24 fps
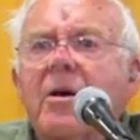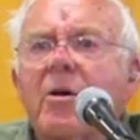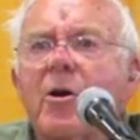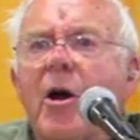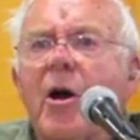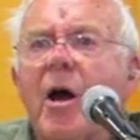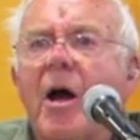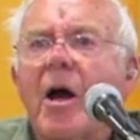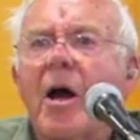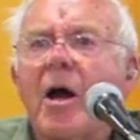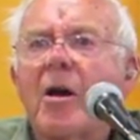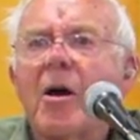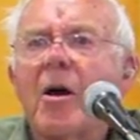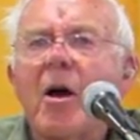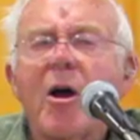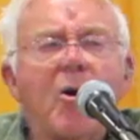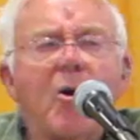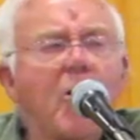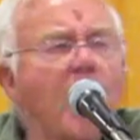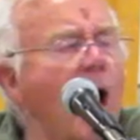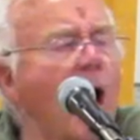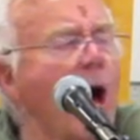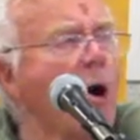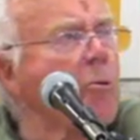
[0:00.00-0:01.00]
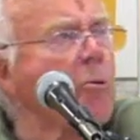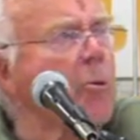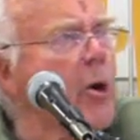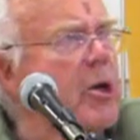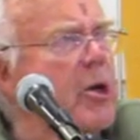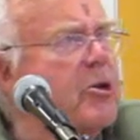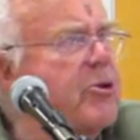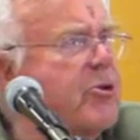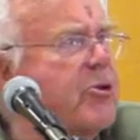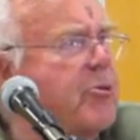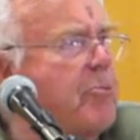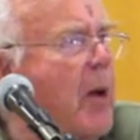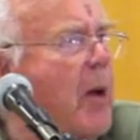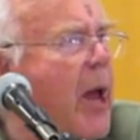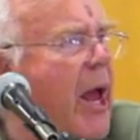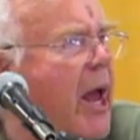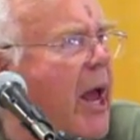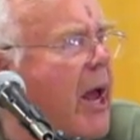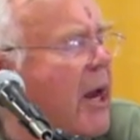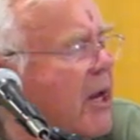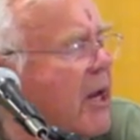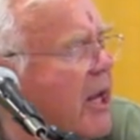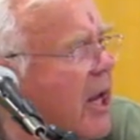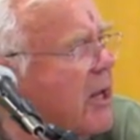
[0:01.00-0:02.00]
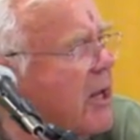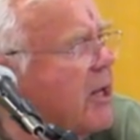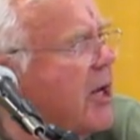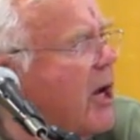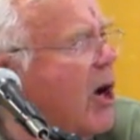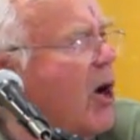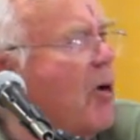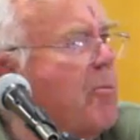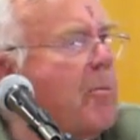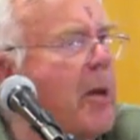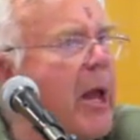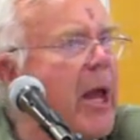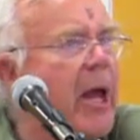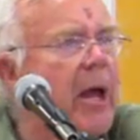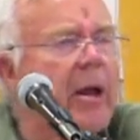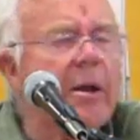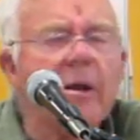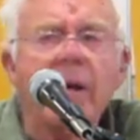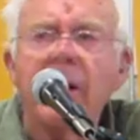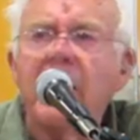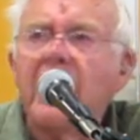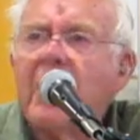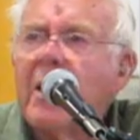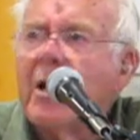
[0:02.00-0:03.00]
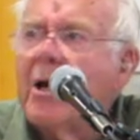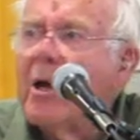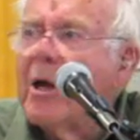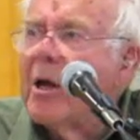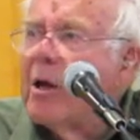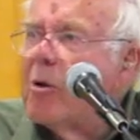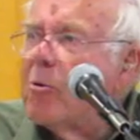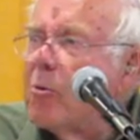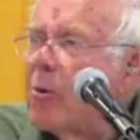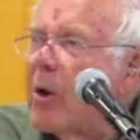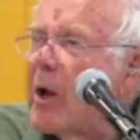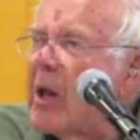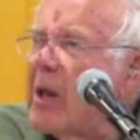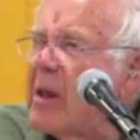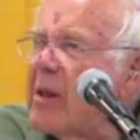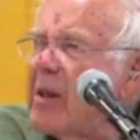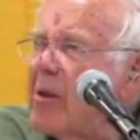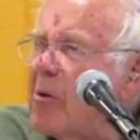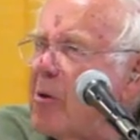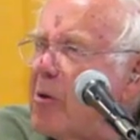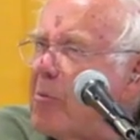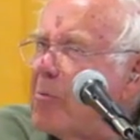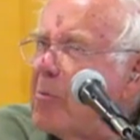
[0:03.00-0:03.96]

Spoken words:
a rich man had come in with